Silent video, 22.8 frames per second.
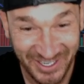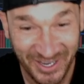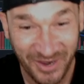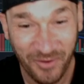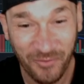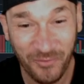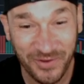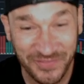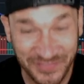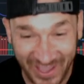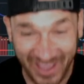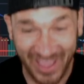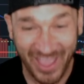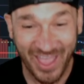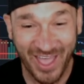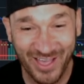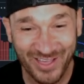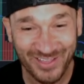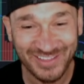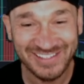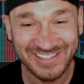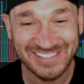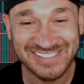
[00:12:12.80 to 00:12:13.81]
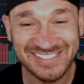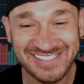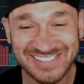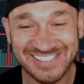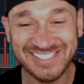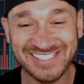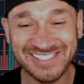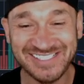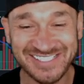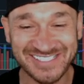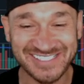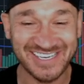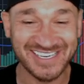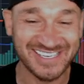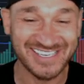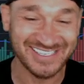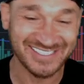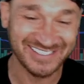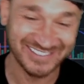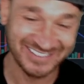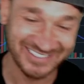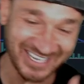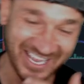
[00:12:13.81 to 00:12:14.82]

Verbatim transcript: What the hell is this shit?